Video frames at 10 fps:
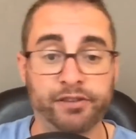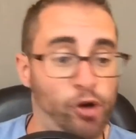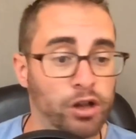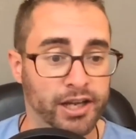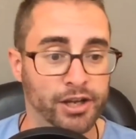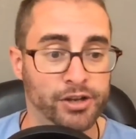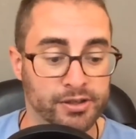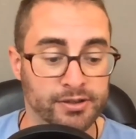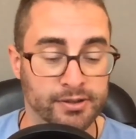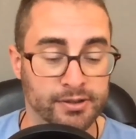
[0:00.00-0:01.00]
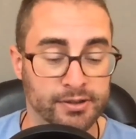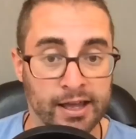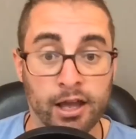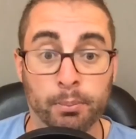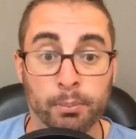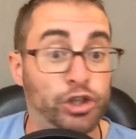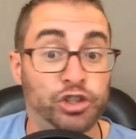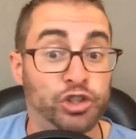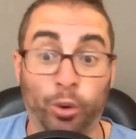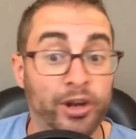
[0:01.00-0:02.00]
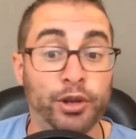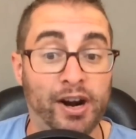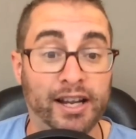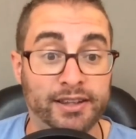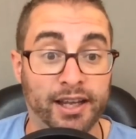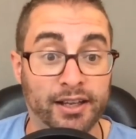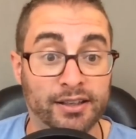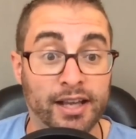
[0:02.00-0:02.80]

all ages by just doing the right thing.